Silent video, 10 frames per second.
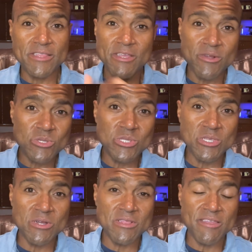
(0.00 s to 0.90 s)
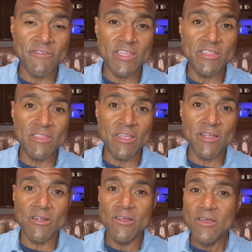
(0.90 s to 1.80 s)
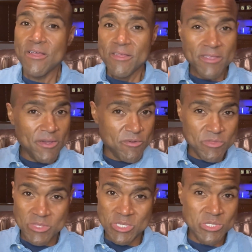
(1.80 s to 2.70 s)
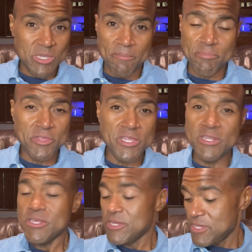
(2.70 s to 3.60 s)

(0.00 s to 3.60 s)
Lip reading: They are still living in there. You know, this complete